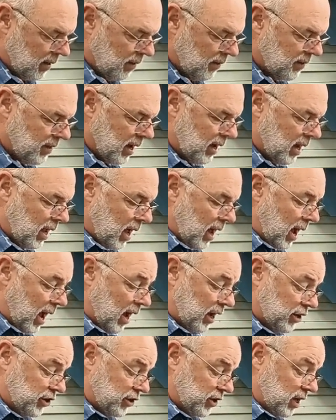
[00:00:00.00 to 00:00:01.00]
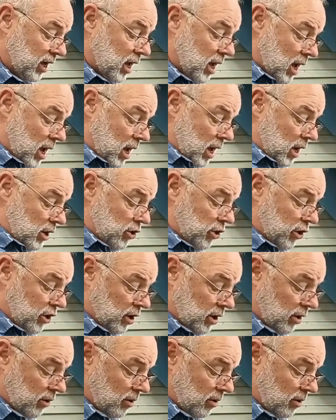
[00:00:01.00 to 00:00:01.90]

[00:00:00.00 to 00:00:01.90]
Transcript: that actually you can,